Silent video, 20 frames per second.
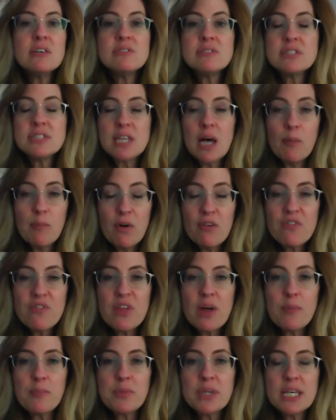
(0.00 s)
some of
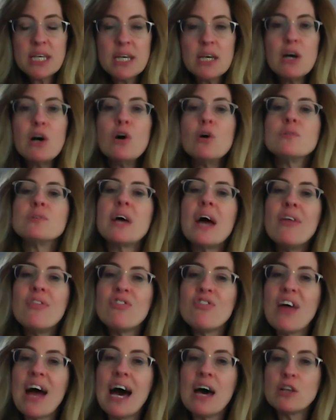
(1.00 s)
them killed,
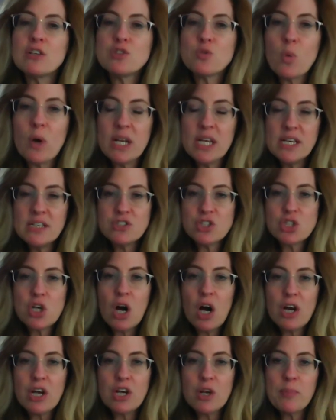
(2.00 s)
and that's what he's
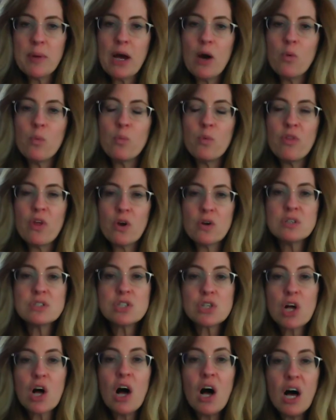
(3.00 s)
talking about. There is
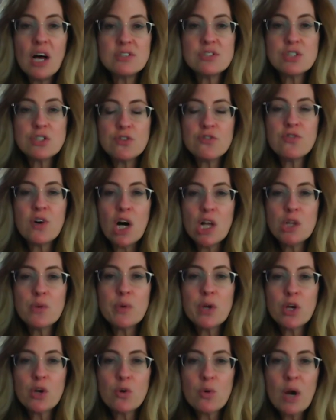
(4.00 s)
a cost to
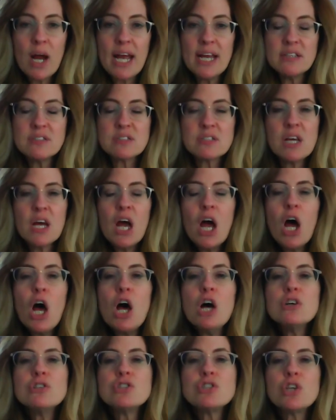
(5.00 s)
following Christ.
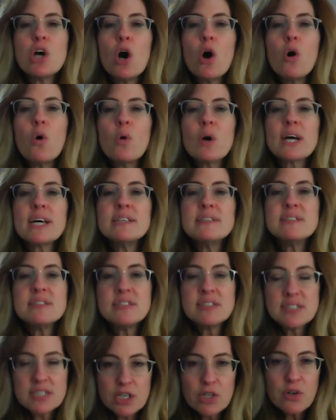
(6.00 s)
So
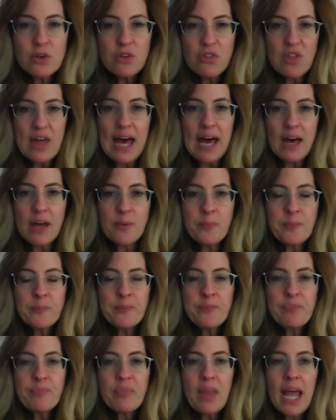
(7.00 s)
consider that
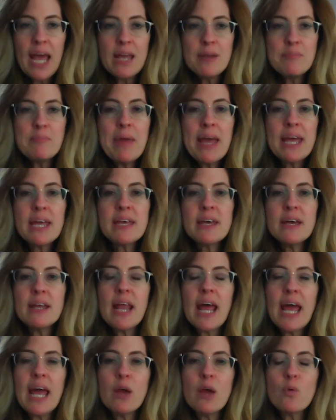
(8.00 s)
and make it
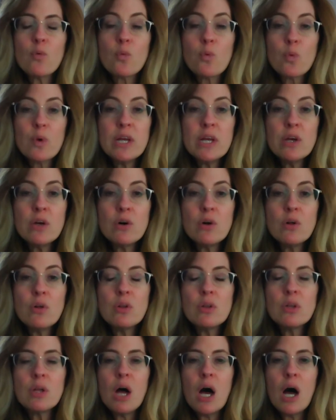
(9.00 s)
a
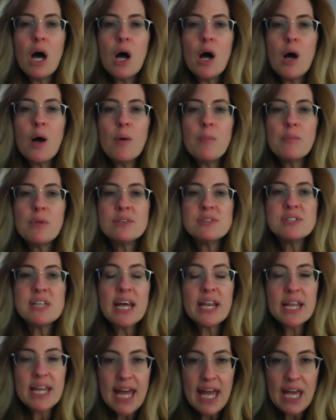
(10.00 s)
real um,
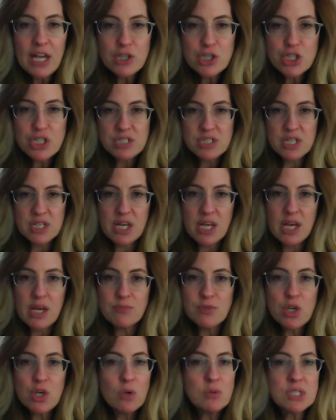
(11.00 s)
dedication to
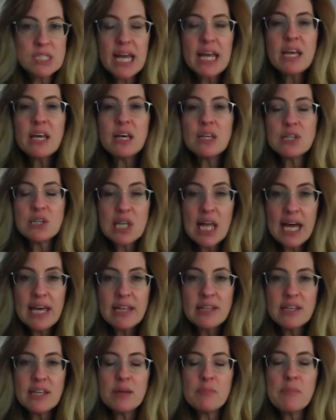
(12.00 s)
Him. Don't take it
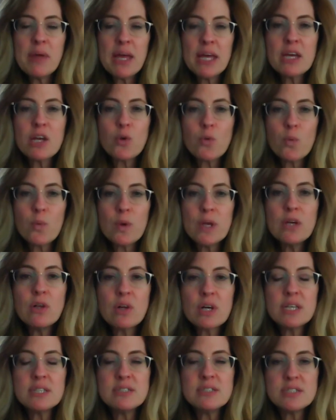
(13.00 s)
lightly, make it a real
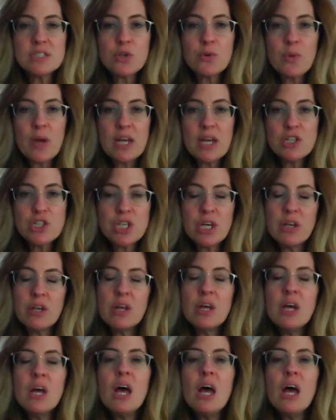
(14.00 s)
consideration